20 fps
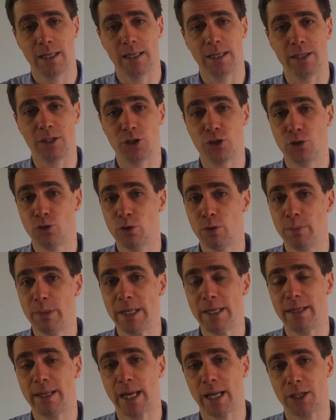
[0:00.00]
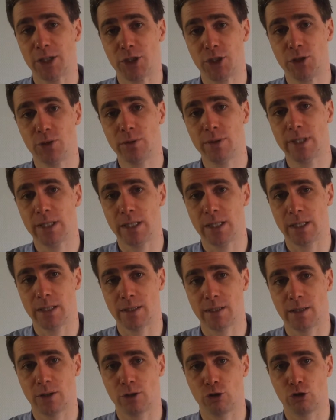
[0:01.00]
it should be in their
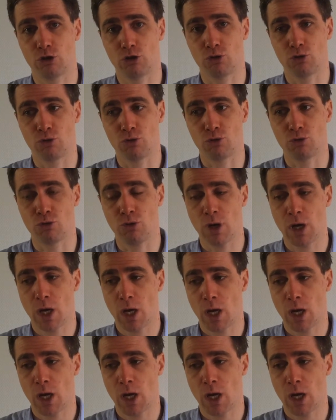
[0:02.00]
duties to